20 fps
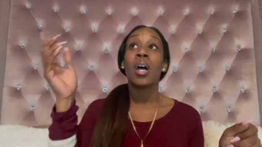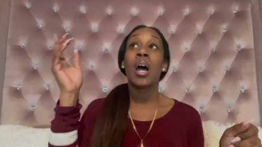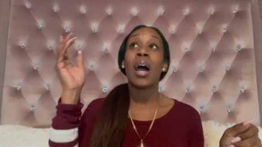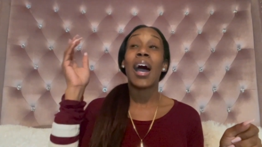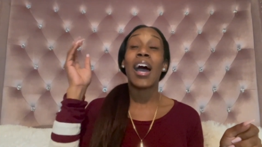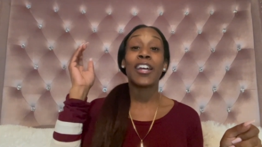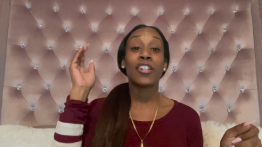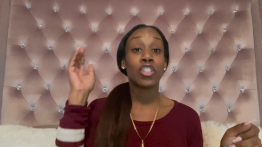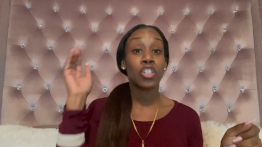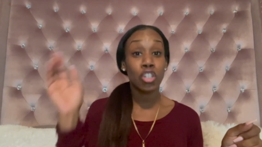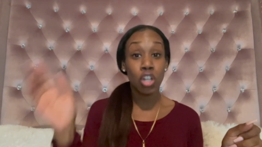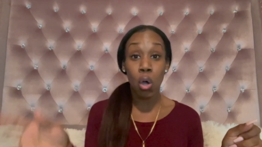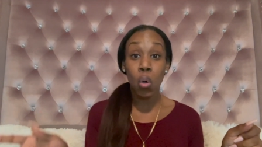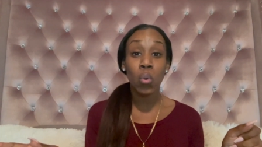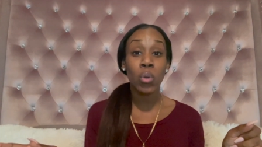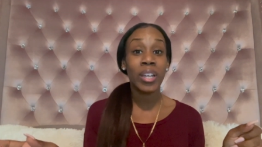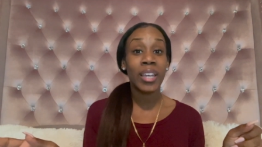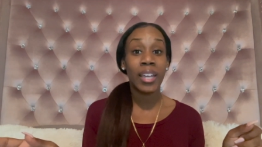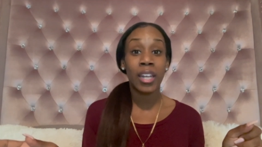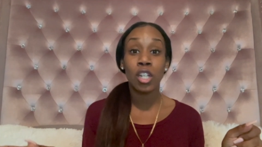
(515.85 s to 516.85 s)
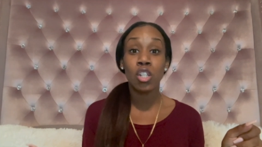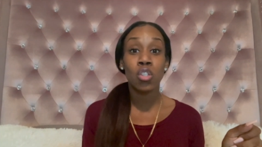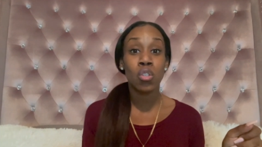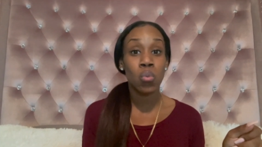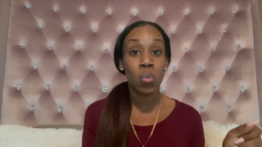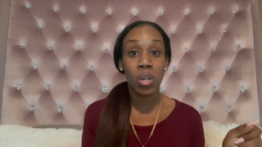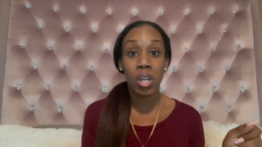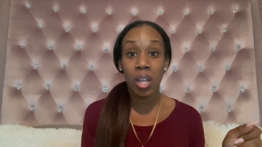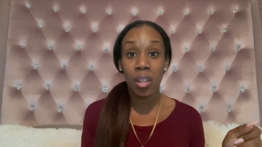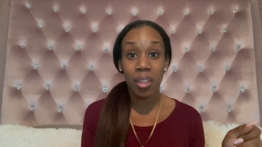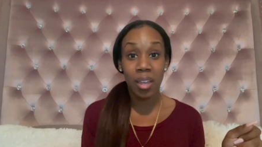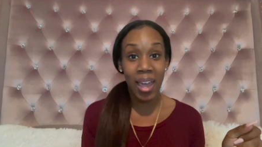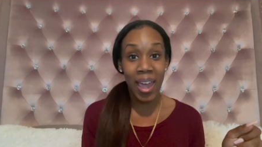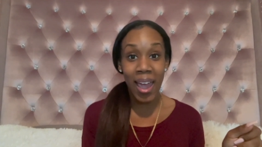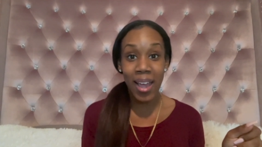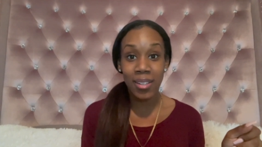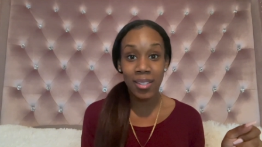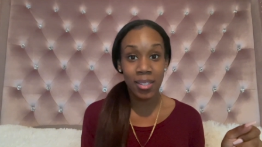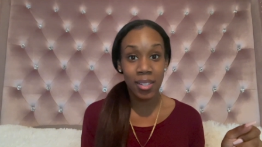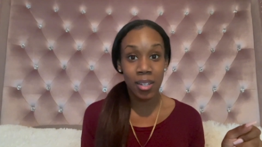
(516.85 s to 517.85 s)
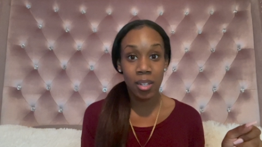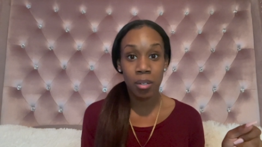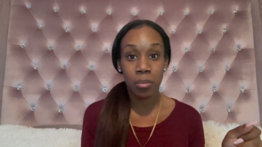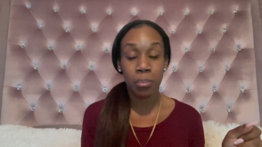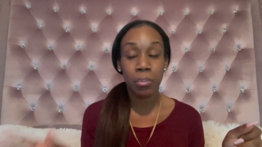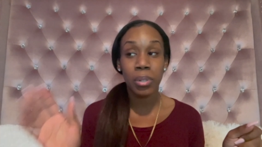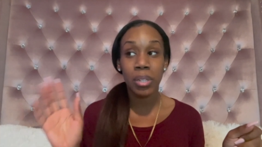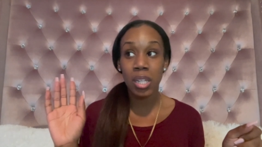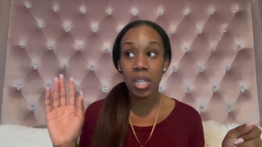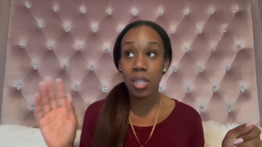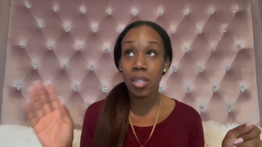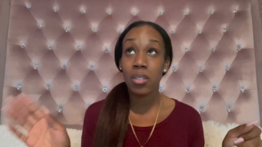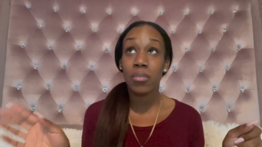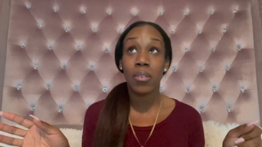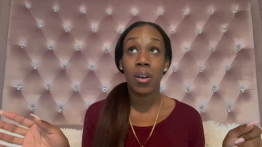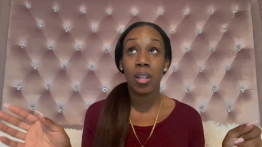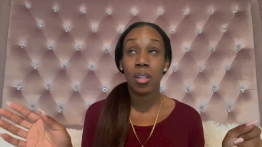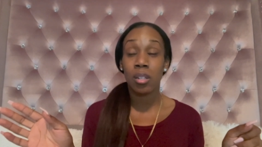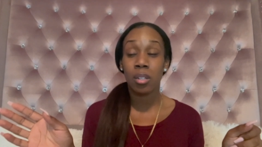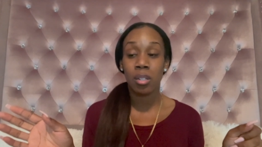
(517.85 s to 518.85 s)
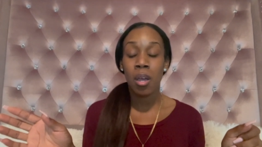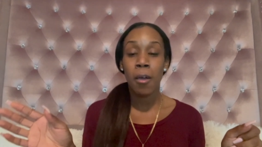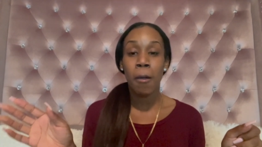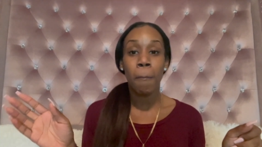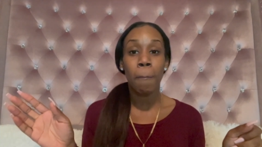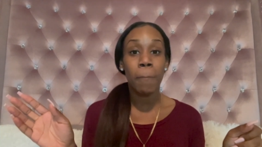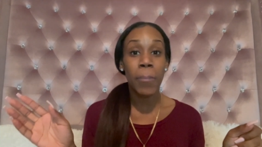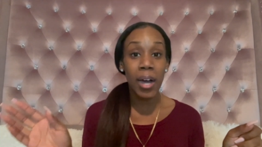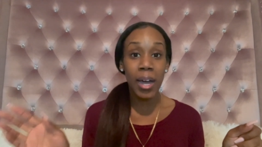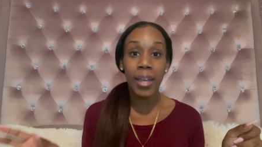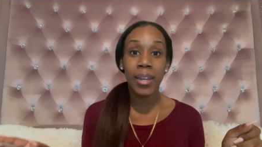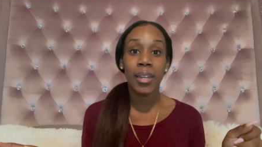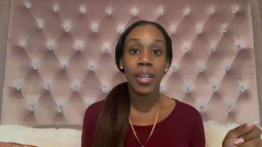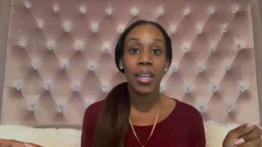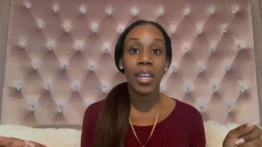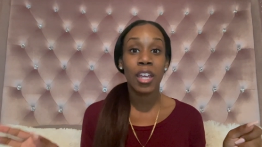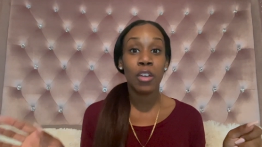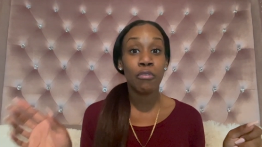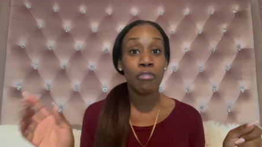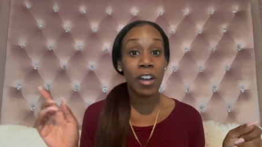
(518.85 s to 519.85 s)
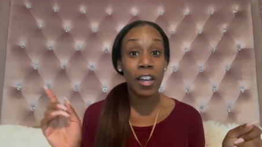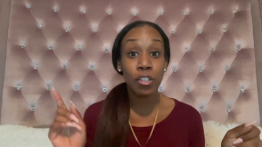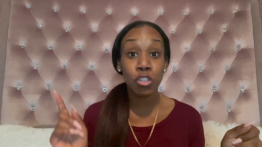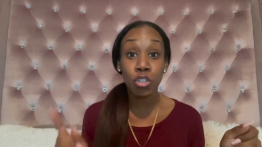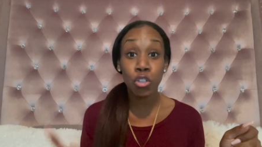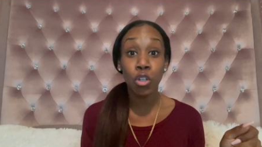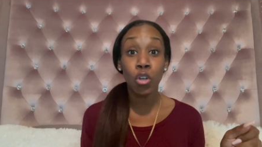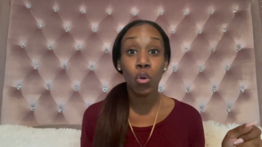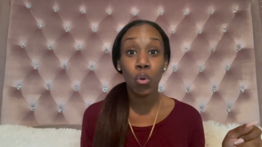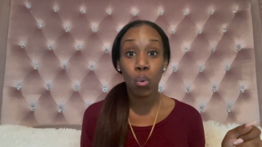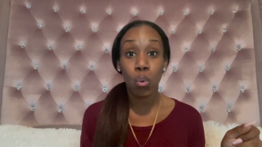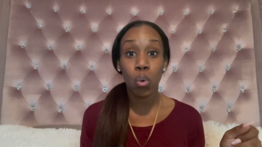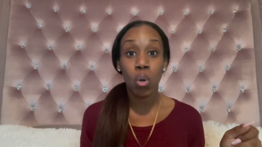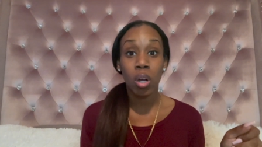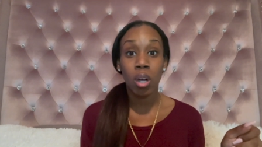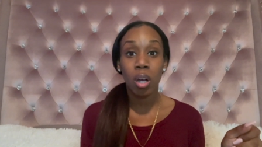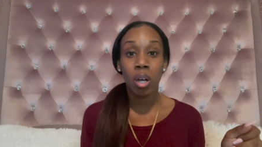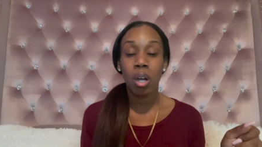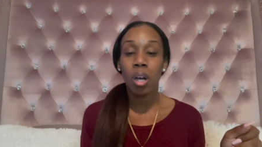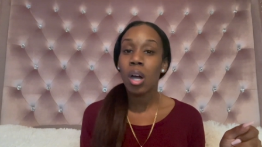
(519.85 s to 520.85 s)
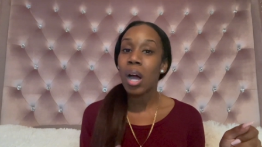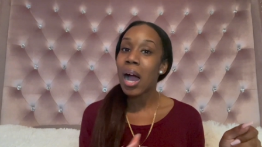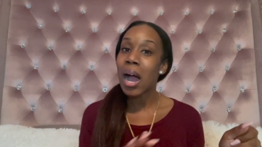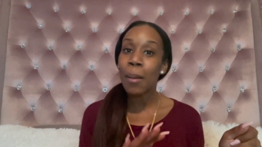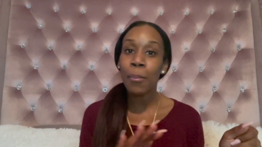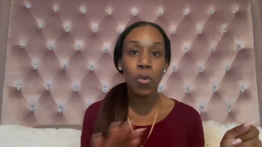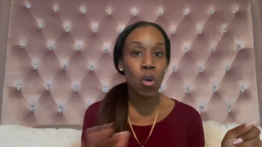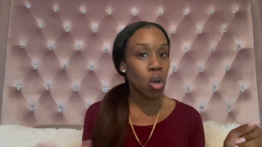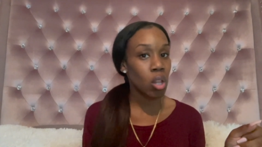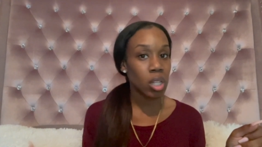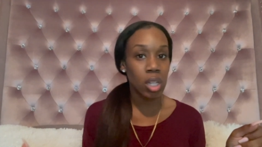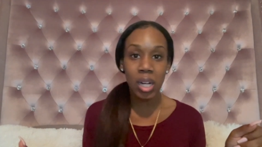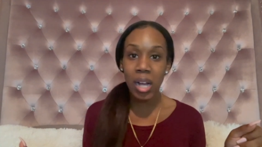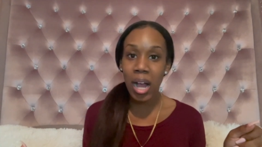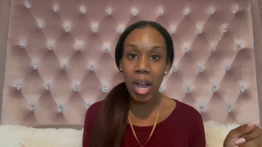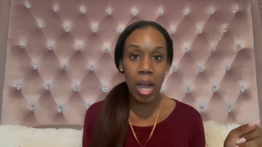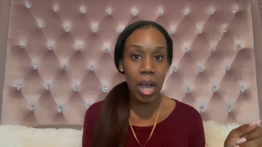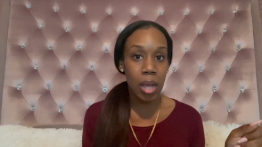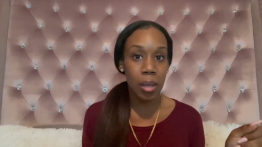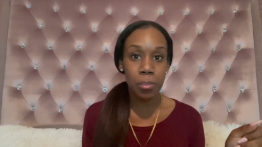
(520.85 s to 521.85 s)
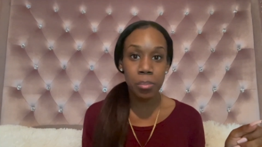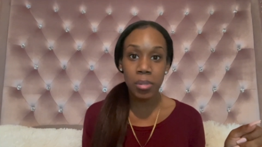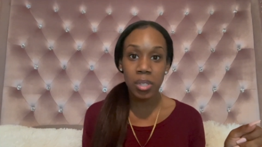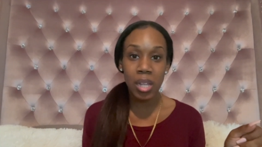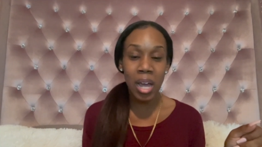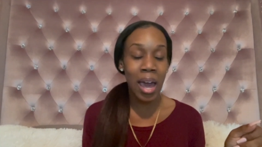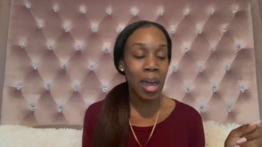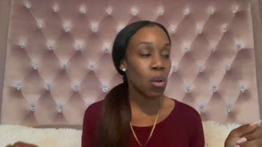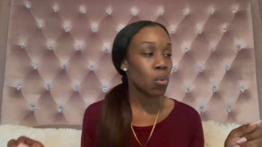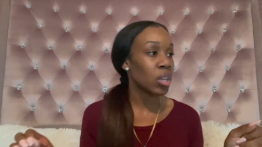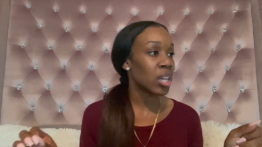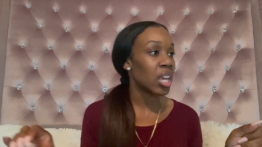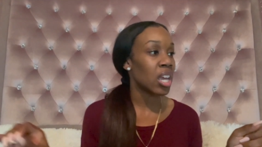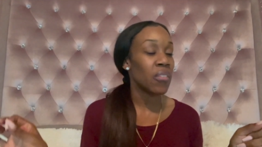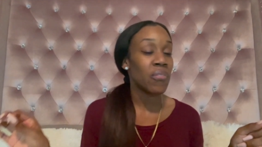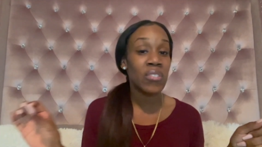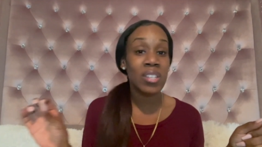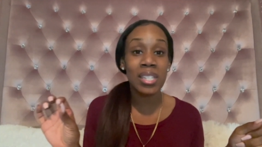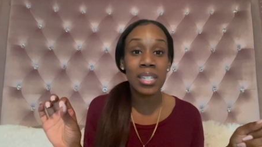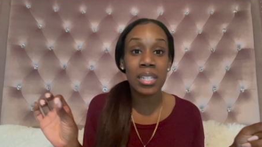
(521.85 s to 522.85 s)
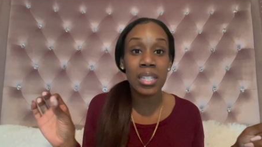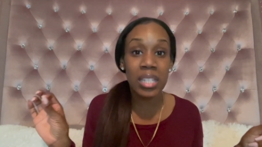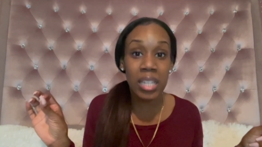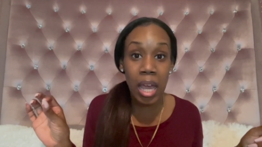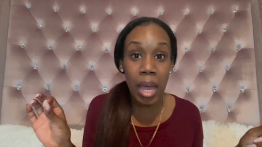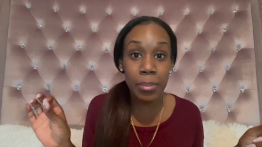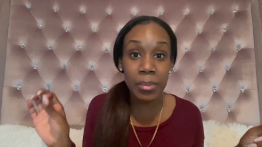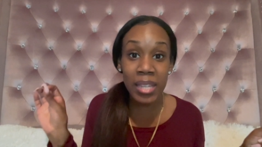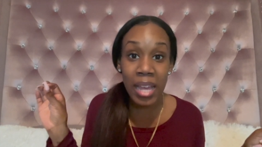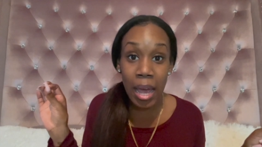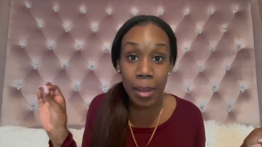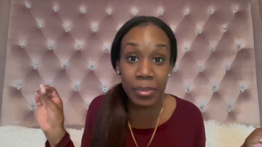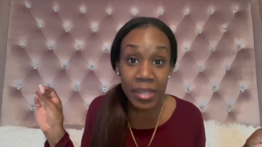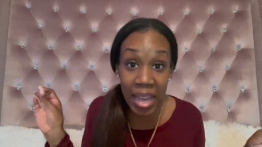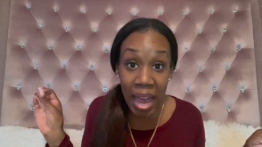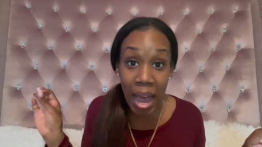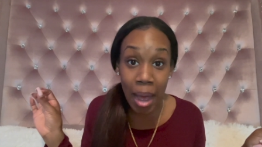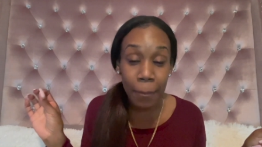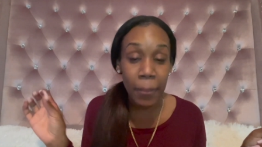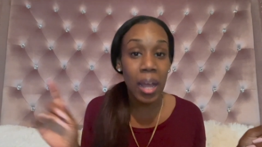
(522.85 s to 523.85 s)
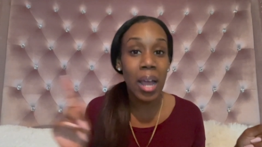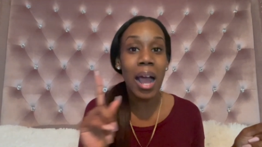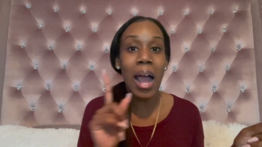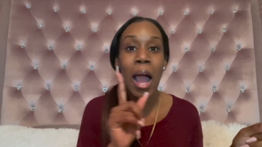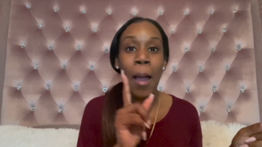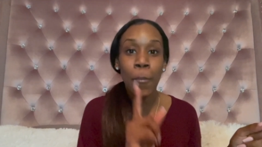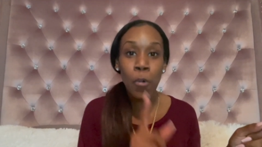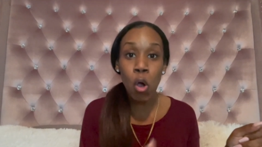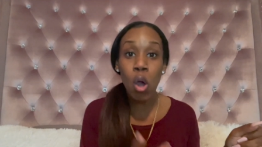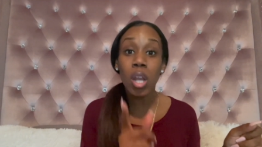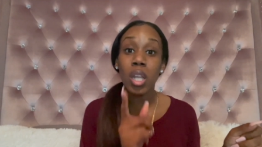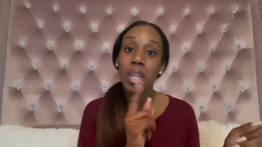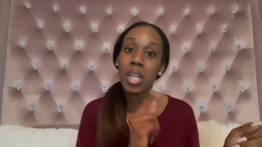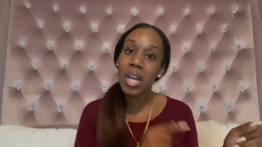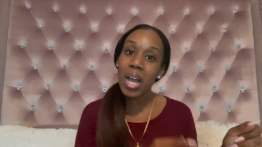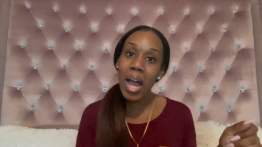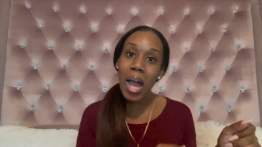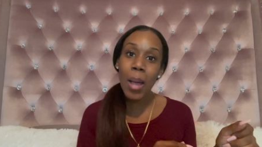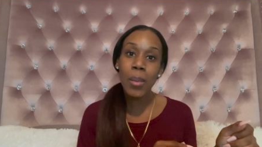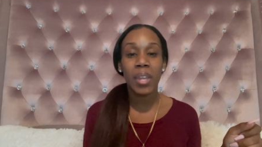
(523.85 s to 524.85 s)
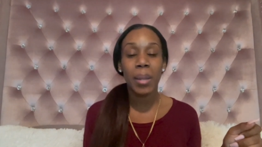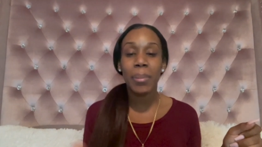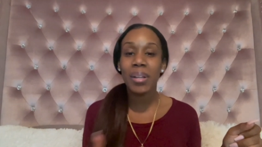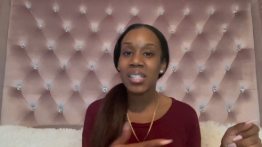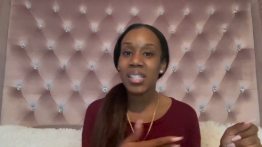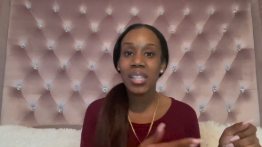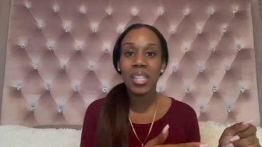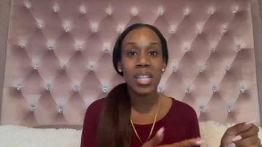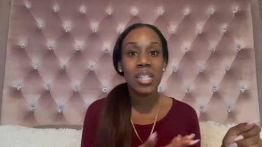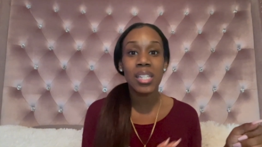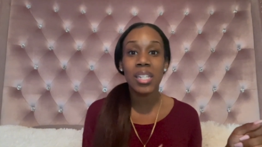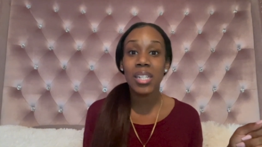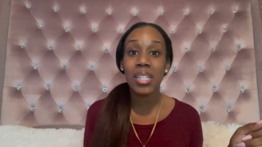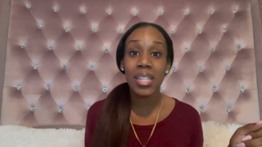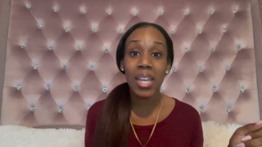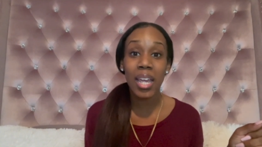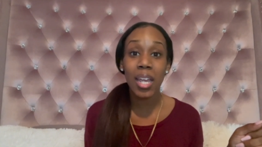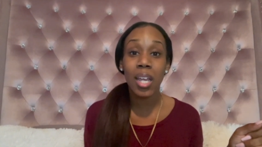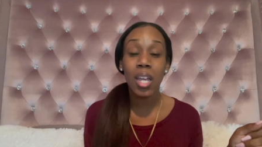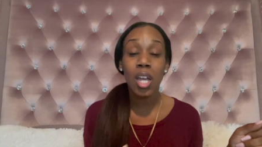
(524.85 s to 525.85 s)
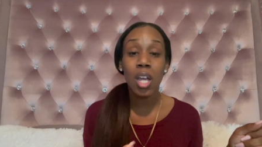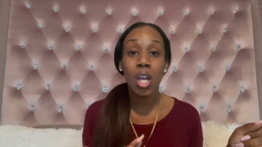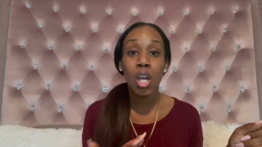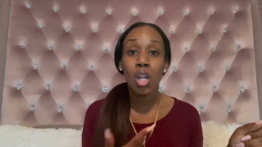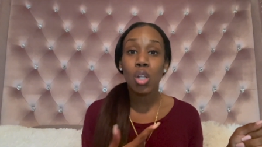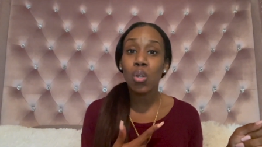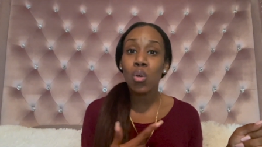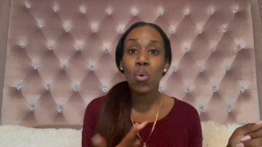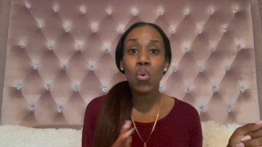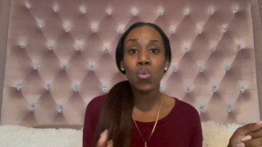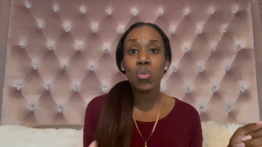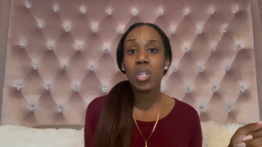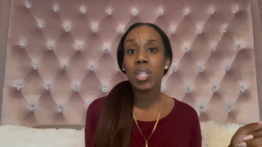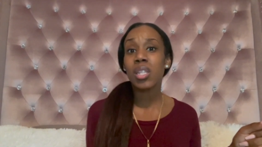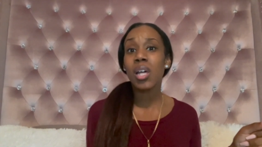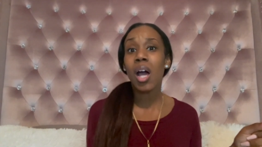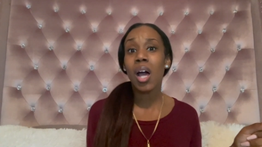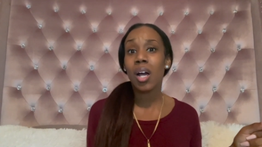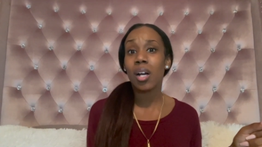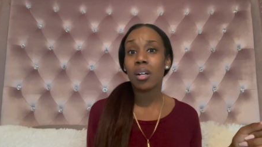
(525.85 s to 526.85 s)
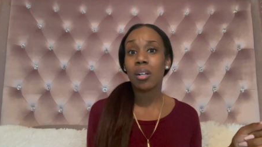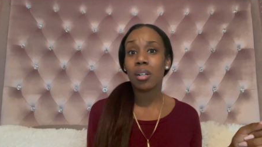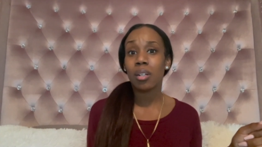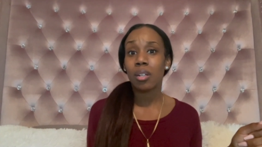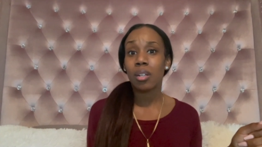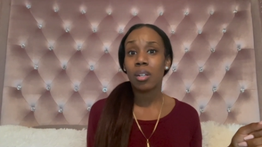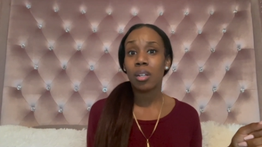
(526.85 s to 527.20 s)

I don't get into another accident. Please, Father. But if I do, I'm calling the cops. I don't care if it's a tap, tap, tap. I'm calling the cops because at the end of the day, look who's stuck.